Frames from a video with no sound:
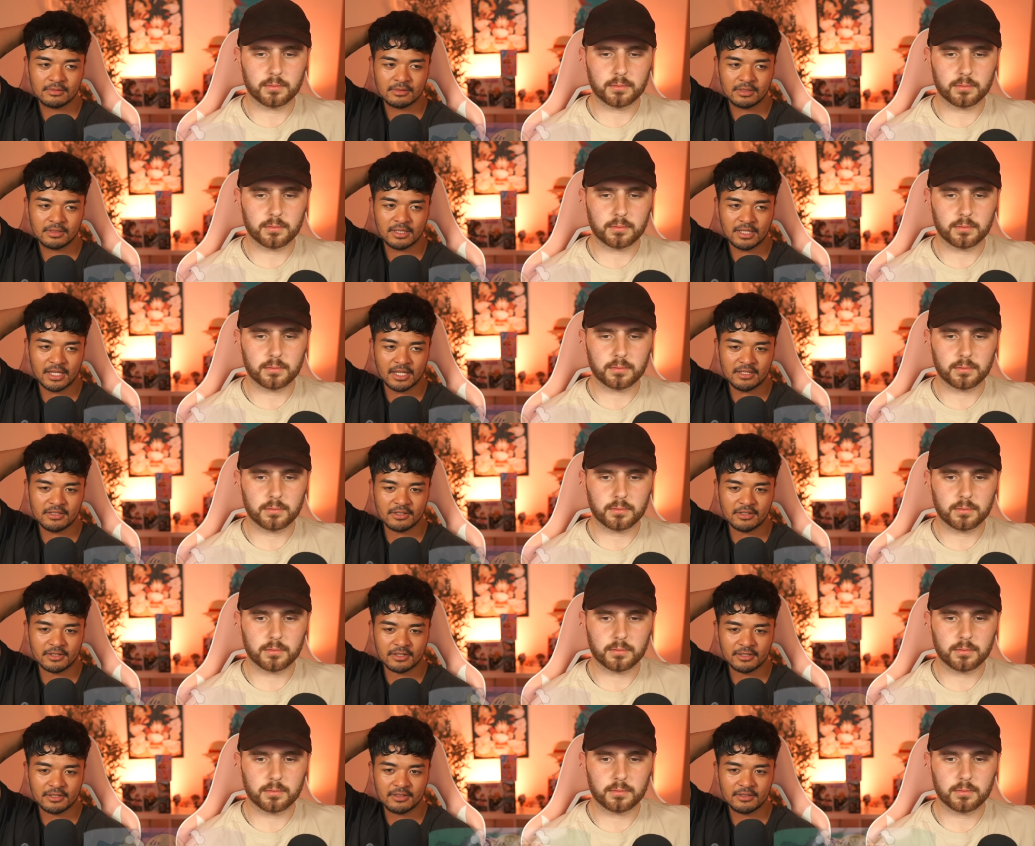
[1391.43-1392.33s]
Speaker 1: Yeah, he's gone.
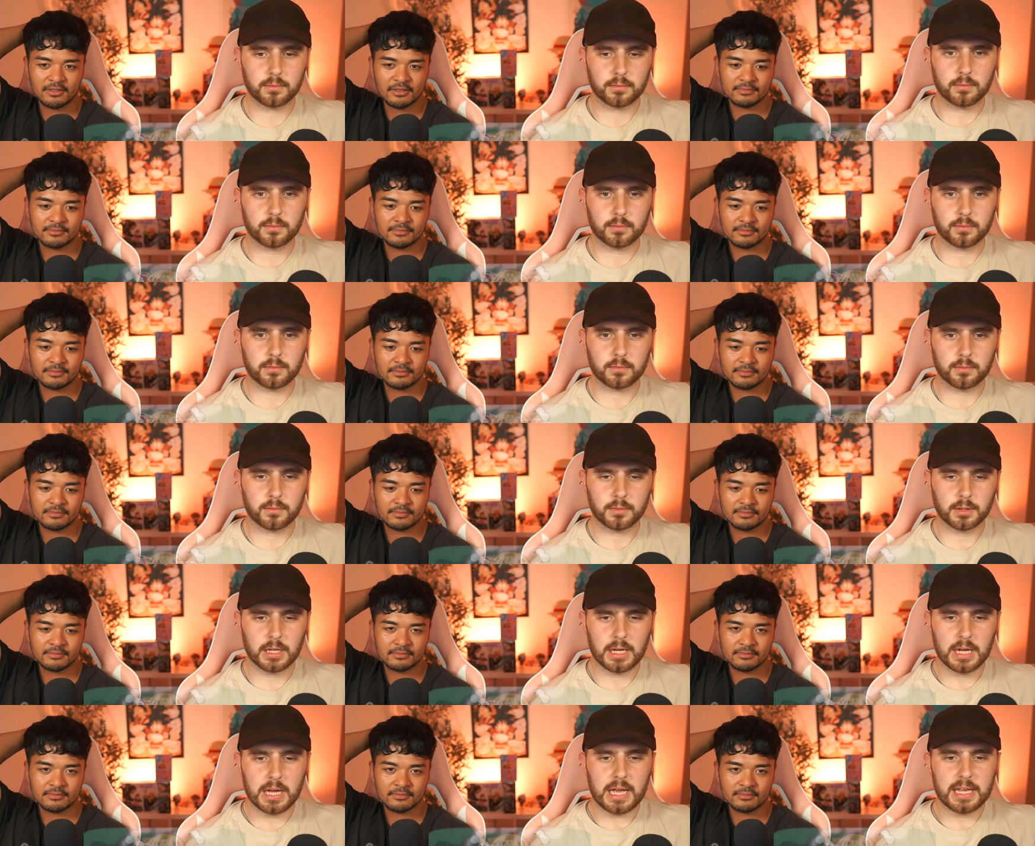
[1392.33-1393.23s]

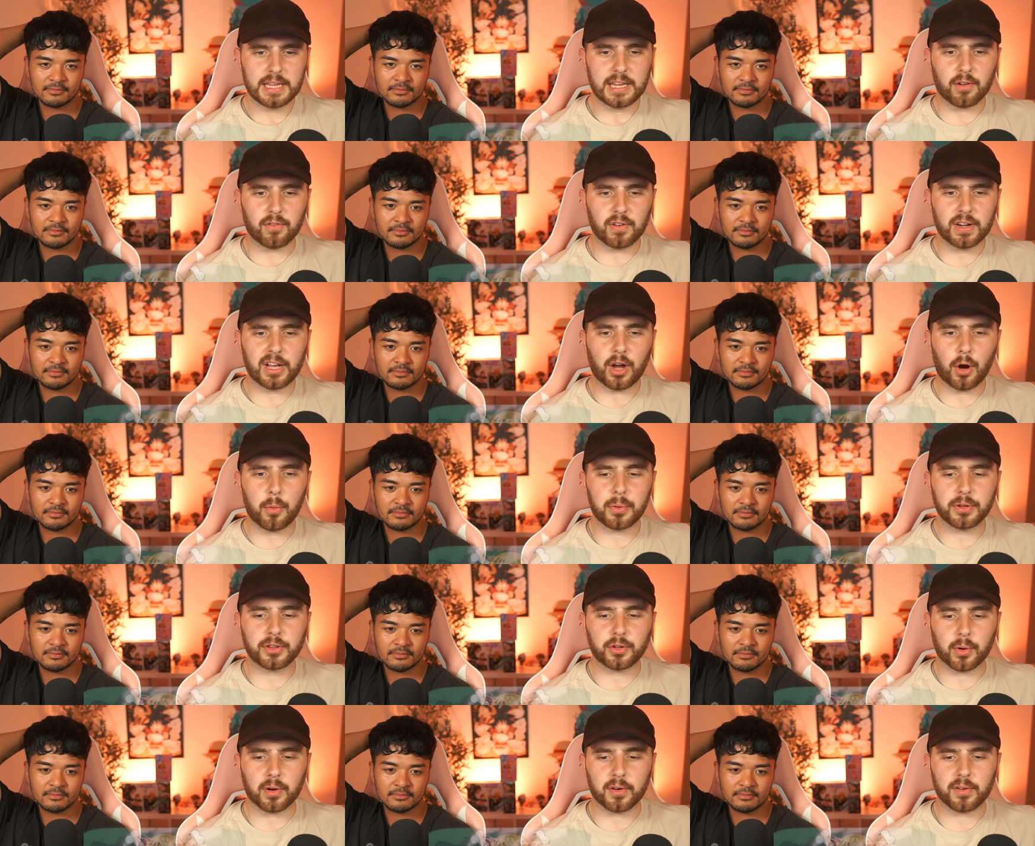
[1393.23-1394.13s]
Speaker 2: Yeah, I really hope we
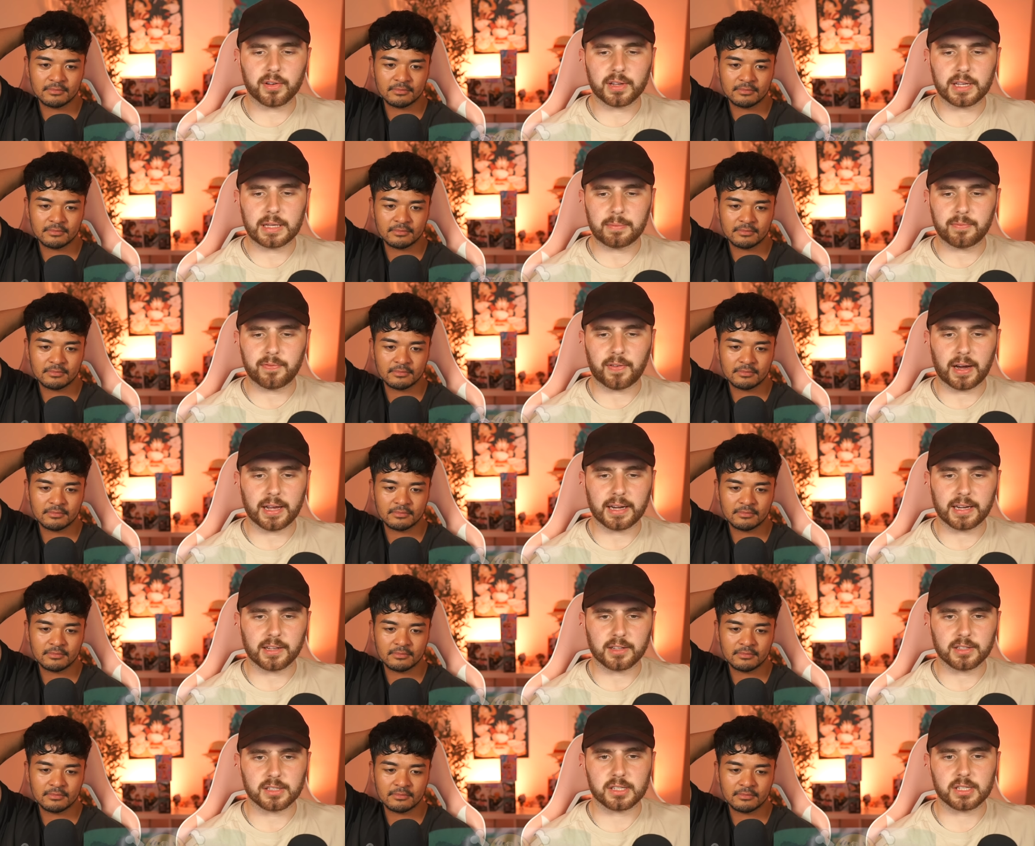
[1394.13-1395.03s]
don't have to keep fighting,
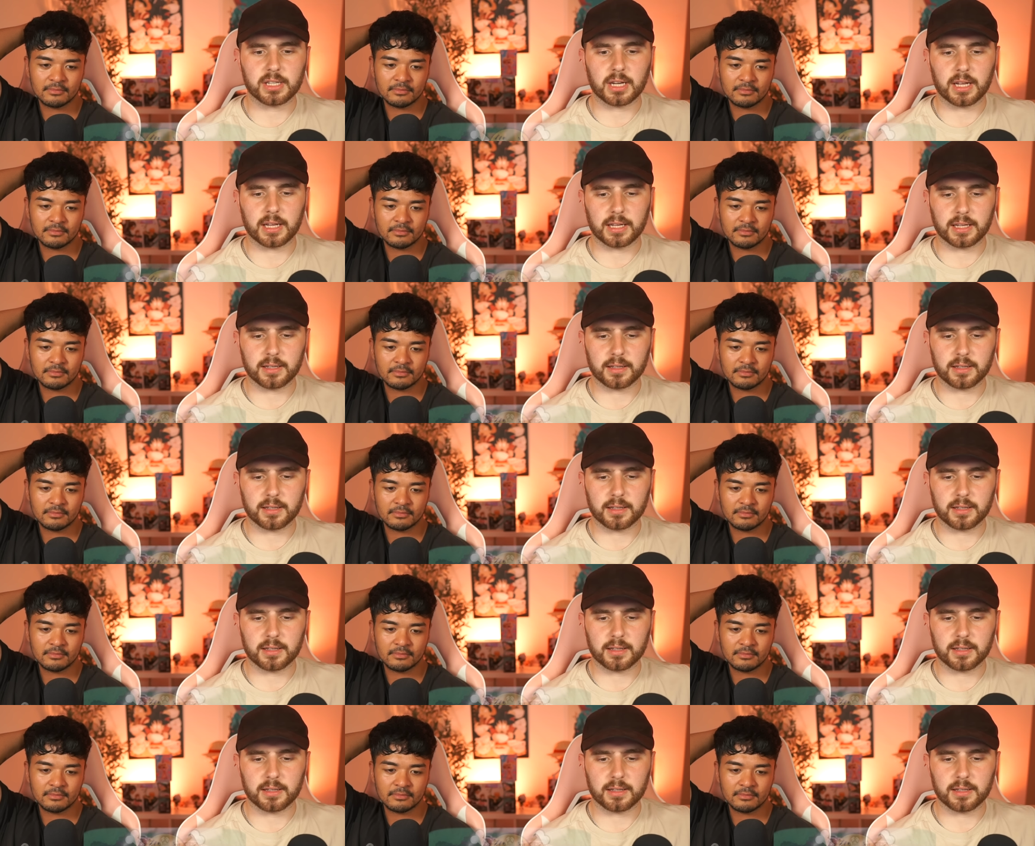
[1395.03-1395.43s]
because it's like...